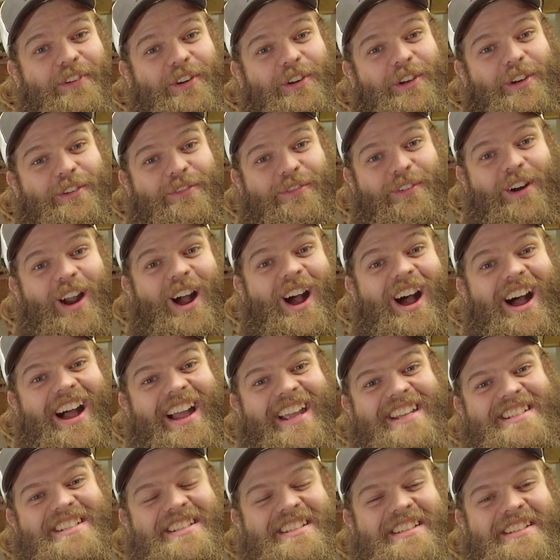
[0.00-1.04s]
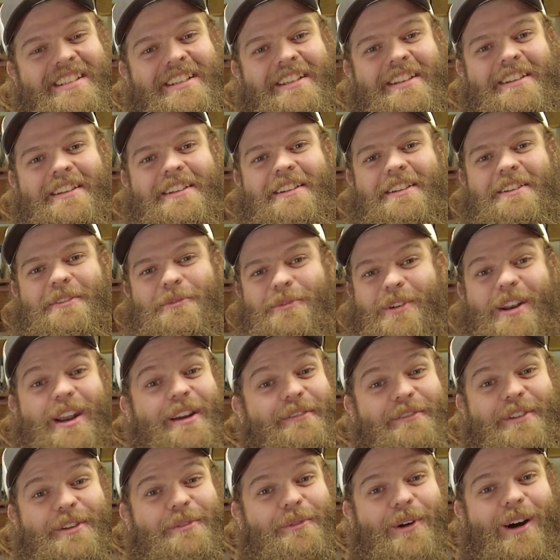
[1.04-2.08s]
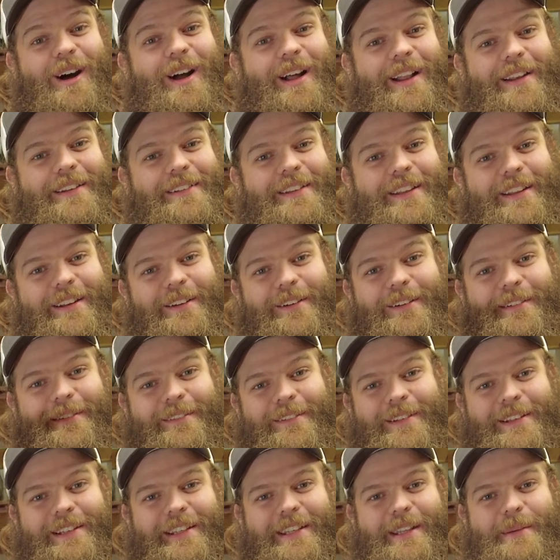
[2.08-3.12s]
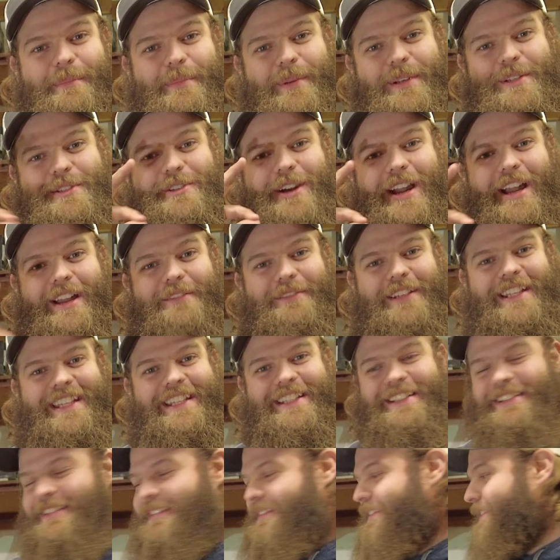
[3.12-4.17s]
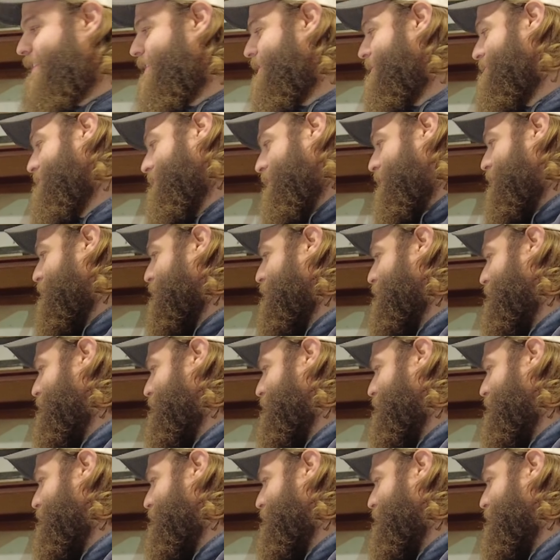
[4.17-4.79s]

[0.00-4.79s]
your fries, whatever you want, you know, dip and drive and eat. You can do